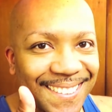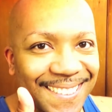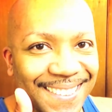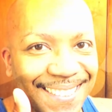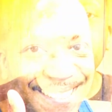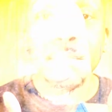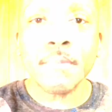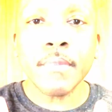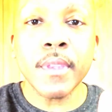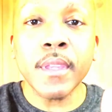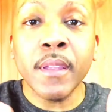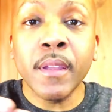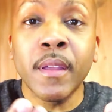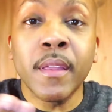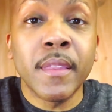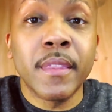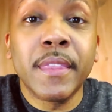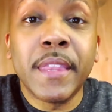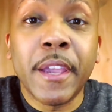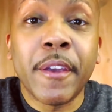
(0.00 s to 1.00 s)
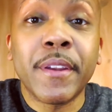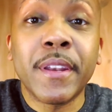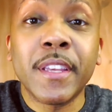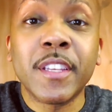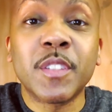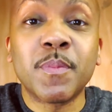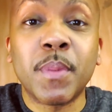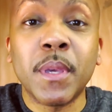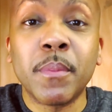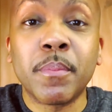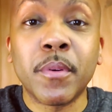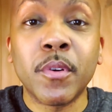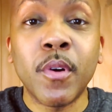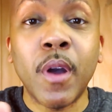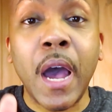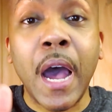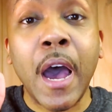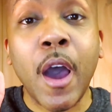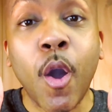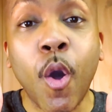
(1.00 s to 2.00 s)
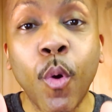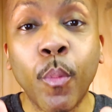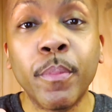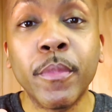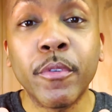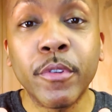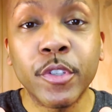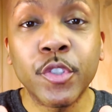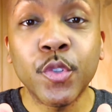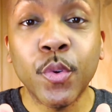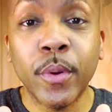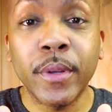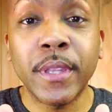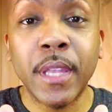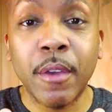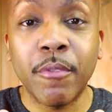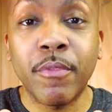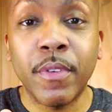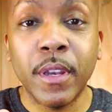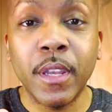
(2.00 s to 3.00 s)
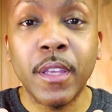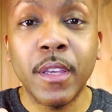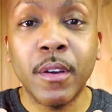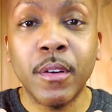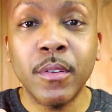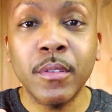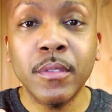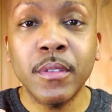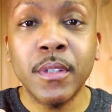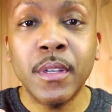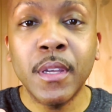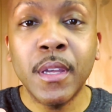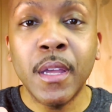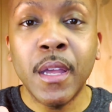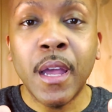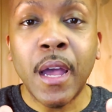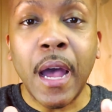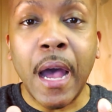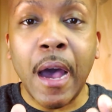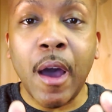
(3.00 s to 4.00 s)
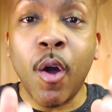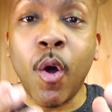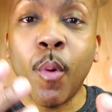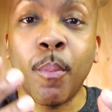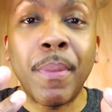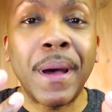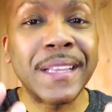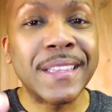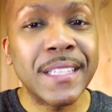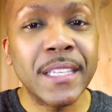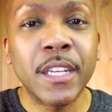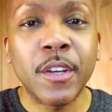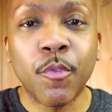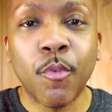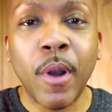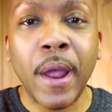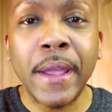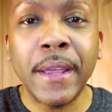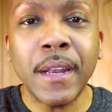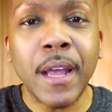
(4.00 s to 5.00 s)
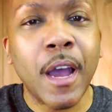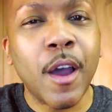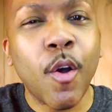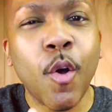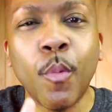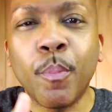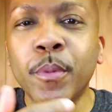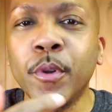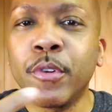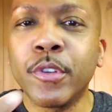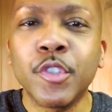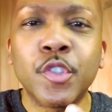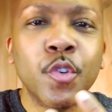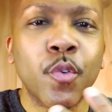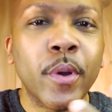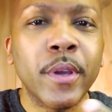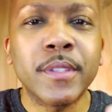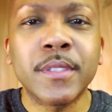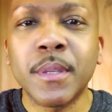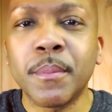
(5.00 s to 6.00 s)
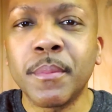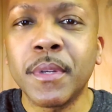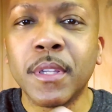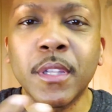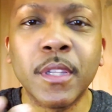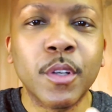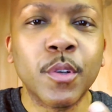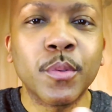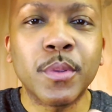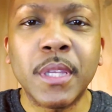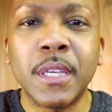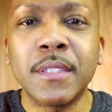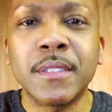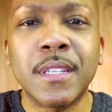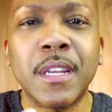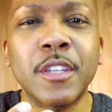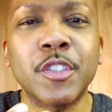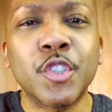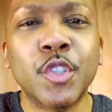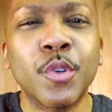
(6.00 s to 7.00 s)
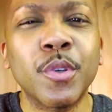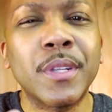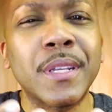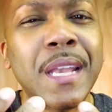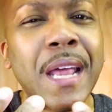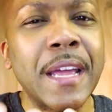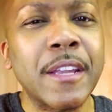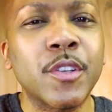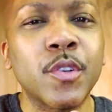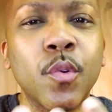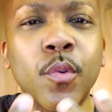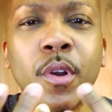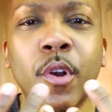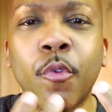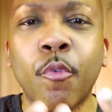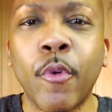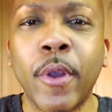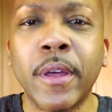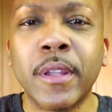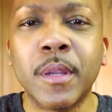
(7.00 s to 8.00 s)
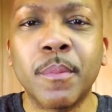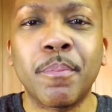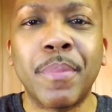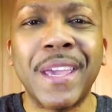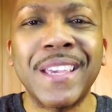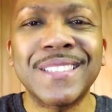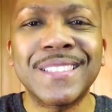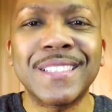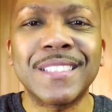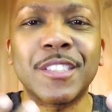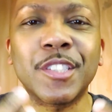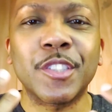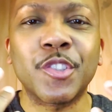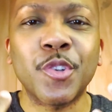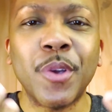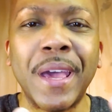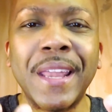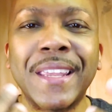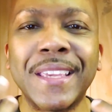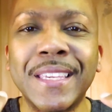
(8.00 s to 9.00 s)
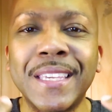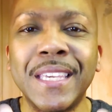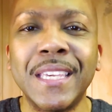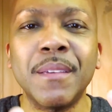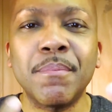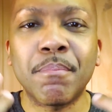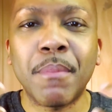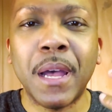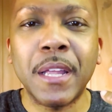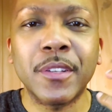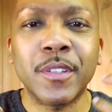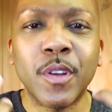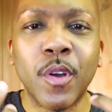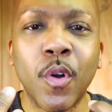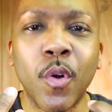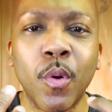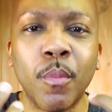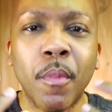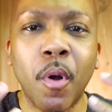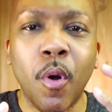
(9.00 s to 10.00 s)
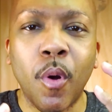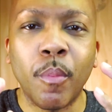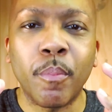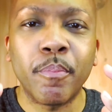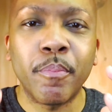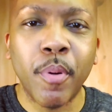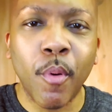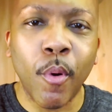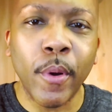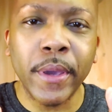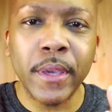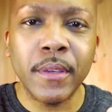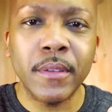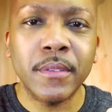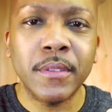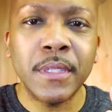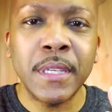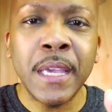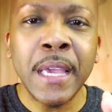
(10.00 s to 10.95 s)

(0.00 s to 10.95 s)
There it is. There it is, people. I hope you enjoyed that video. I hope I did it right. I hope you enjoyed some of the little things that I show you that I do on a regular basis to try to keep my dome on point.